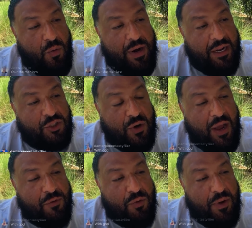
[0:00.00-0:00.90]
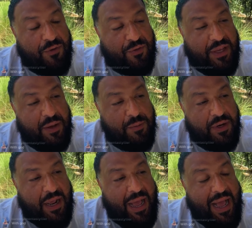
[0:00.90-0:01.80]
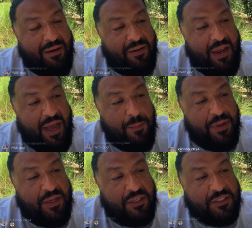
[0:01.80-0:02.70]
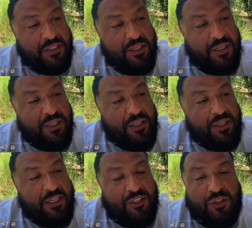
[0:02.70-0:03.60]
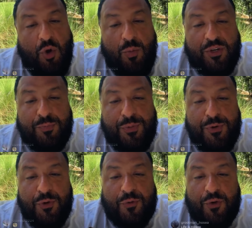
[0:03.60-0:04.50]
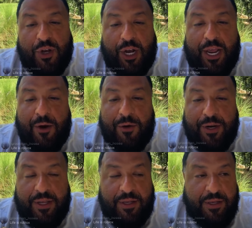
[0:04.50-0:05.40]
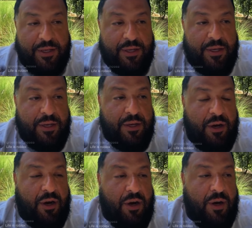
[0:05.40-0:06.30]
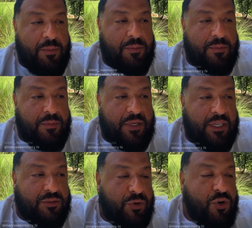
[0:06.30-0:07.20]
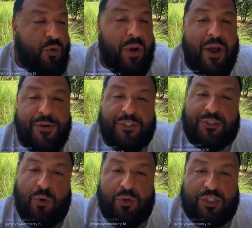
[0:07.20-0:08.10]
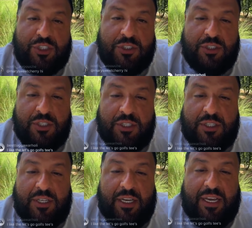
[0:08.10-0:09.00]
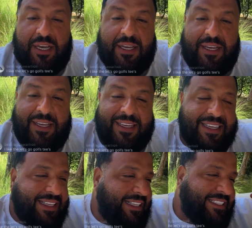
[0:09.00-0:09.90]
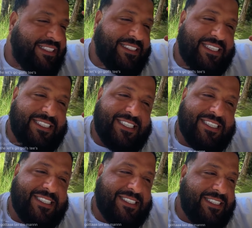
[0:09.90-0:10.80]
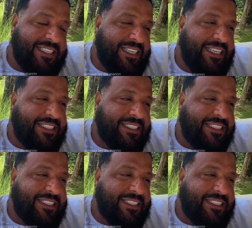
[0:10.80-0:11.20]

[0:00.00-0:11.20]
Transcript: when I travel with my family and I island hop because it's so much beautiful clarity. Because when you're around distortion, it's just,